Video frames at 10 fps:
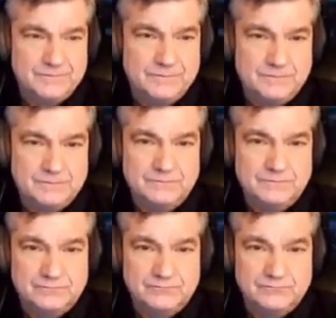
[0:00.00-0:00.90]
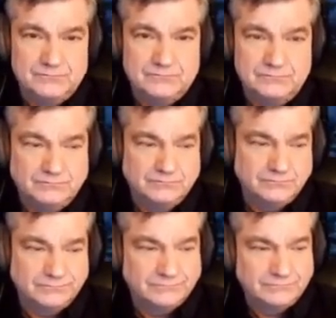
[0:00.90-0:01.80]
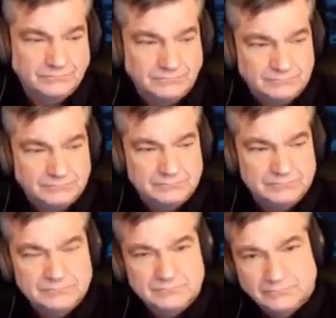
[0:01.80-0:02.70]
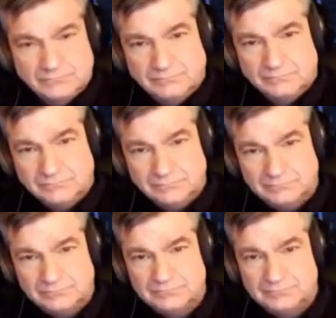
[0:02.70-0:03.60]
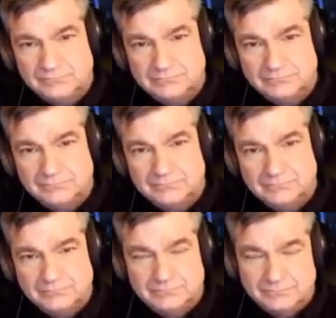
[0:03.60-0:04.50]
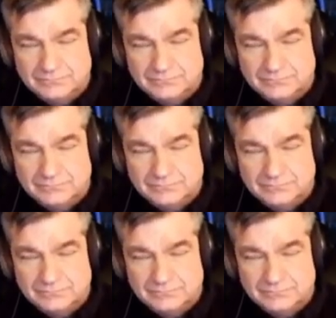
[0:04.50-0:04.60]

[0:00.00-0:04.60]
This person isn't speaking.